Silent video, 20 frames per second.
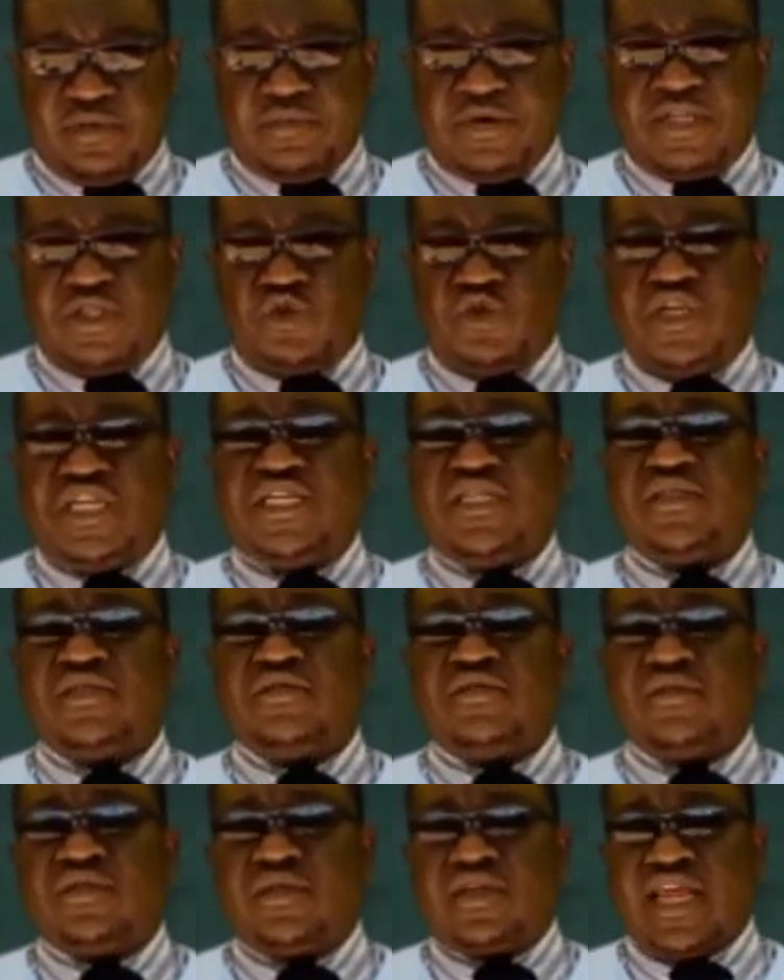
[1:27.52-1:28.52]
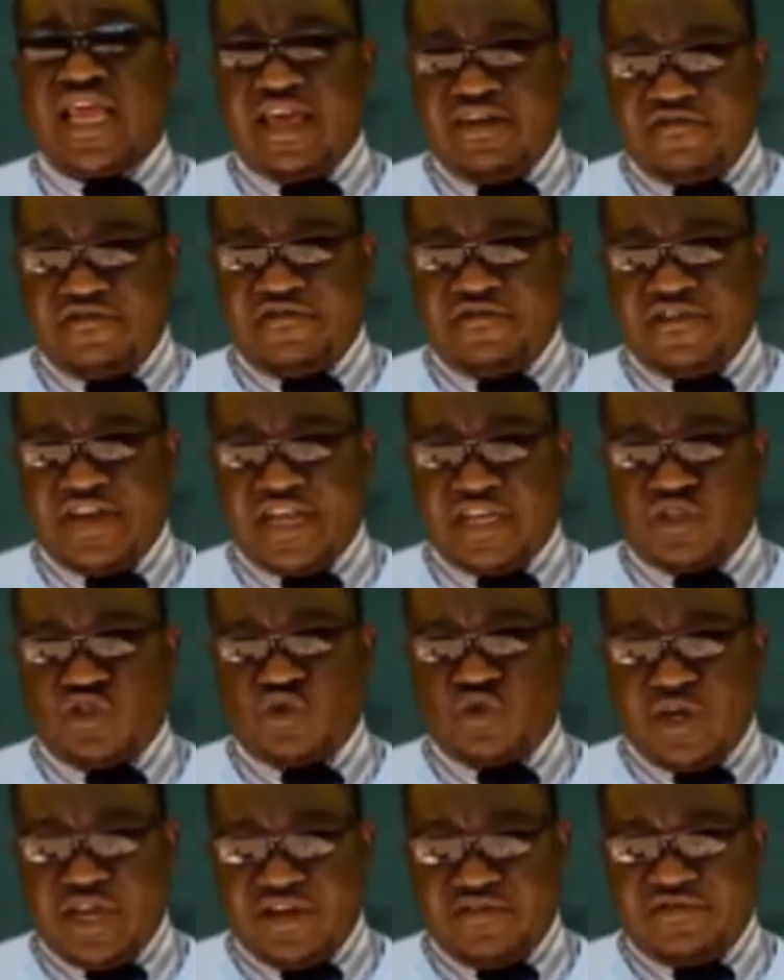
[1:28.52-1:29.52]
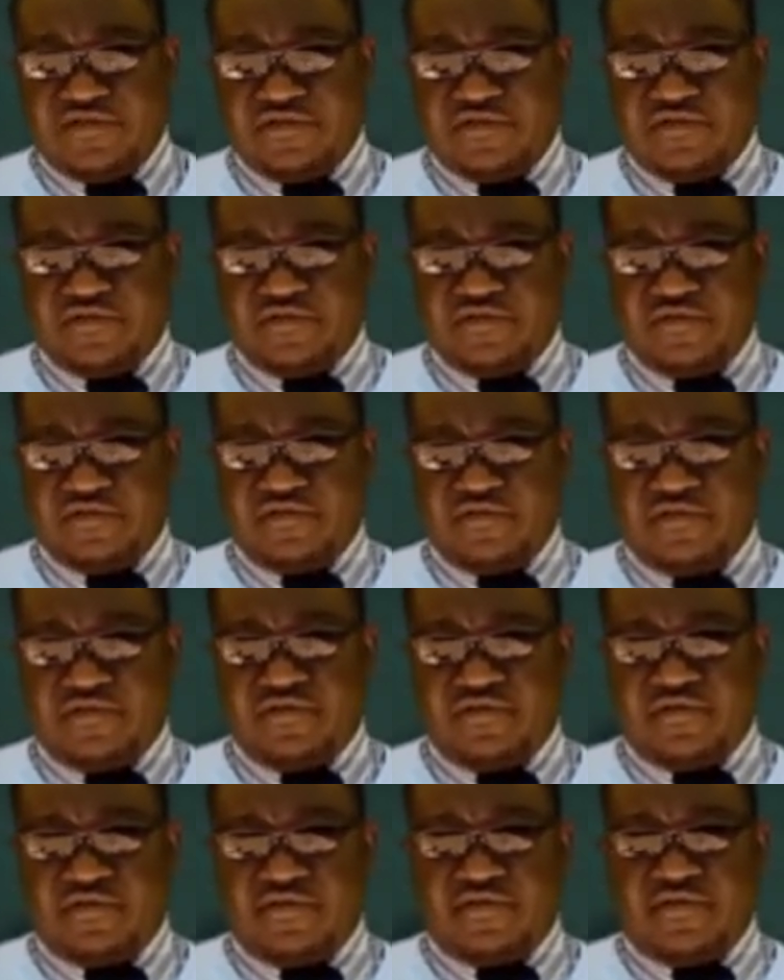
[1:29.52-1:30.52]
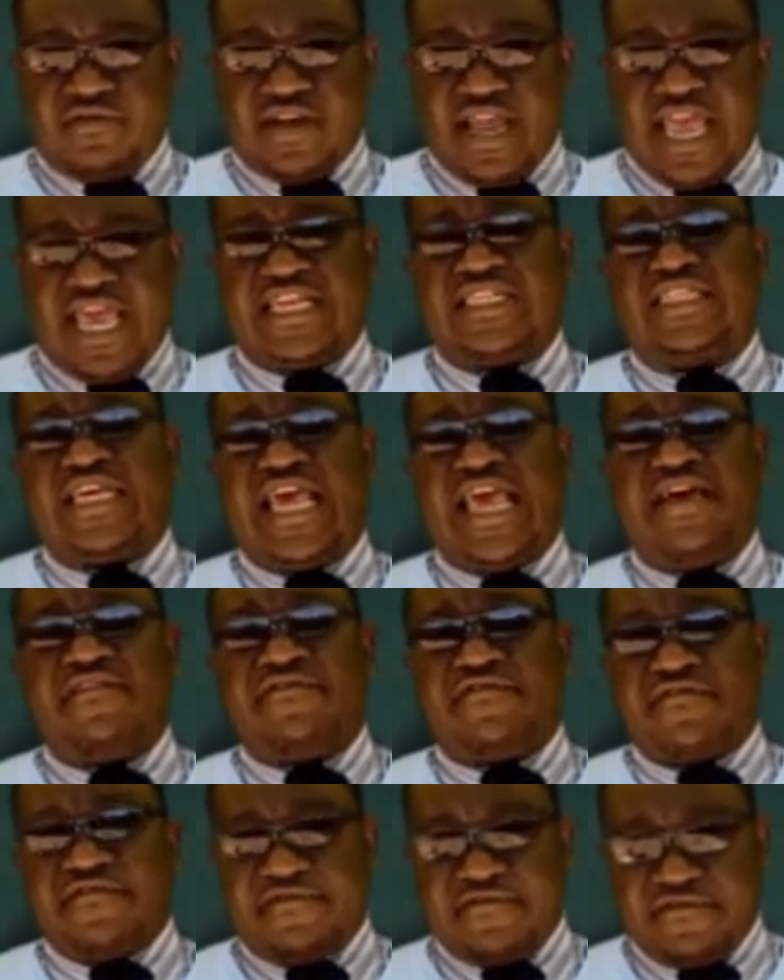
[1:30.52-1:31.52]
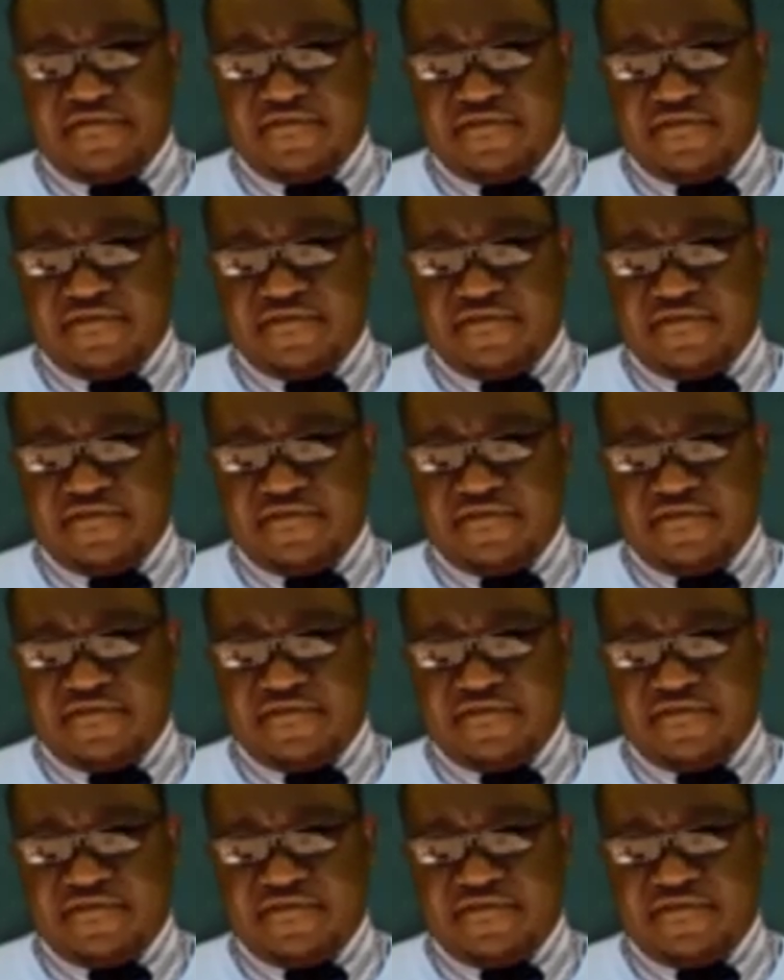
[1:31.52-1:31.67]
between F and 2F, at F,